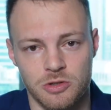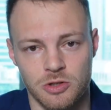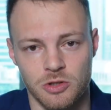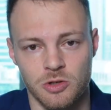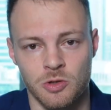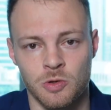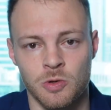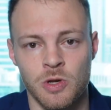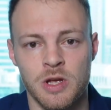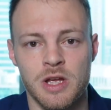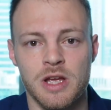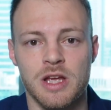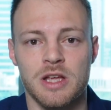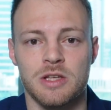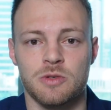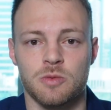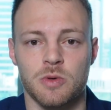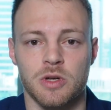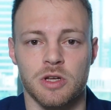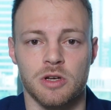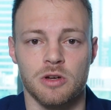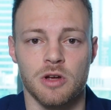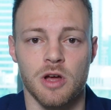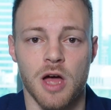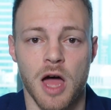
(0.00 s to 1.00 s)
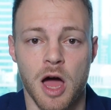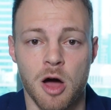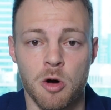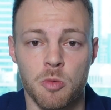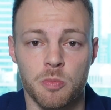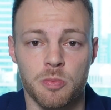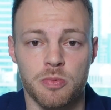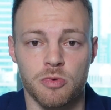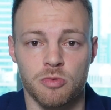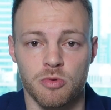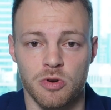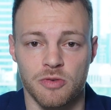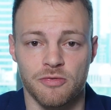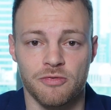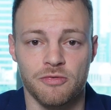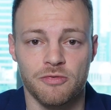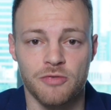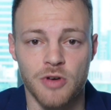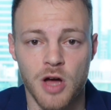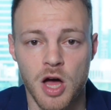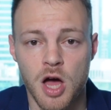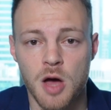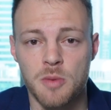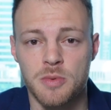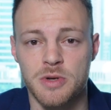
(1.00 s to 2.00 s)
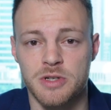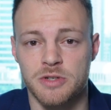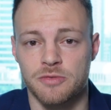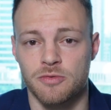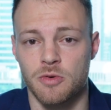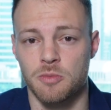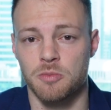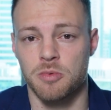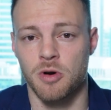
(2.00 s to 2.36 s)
do is we're going to help refurbish the